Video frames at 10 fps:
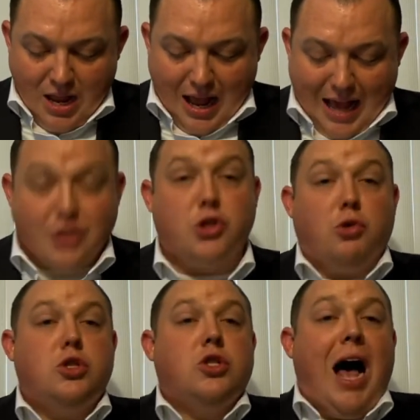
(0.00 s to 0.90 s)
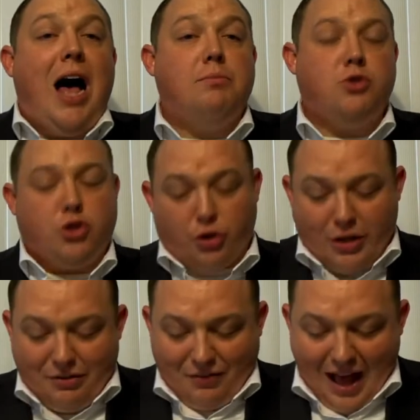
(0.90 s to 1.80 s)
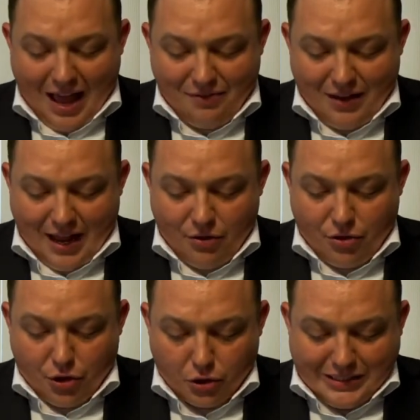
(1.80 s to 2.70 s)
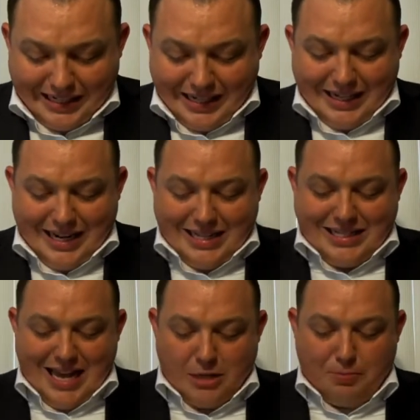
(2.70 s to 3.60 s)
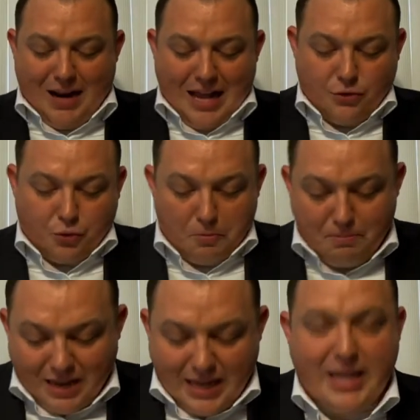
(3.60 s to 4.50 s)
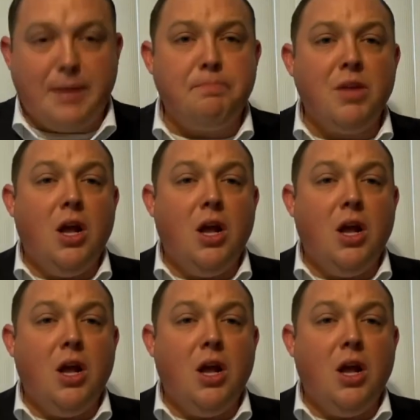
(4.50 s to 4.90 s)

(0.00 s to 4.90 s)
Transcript: Uh, so, Psalms 35 and 13, it says, But as for me,